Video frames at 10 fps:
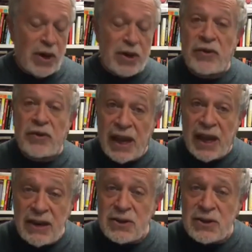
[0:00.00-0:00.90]
Why do
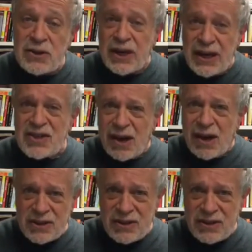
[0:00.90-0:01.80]
they? Sergi, it's
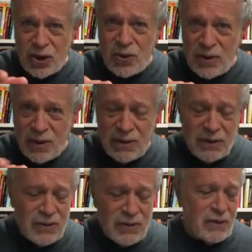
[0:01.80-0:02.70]
us, you
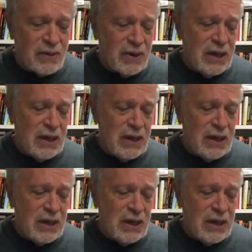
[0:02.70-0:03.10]
too.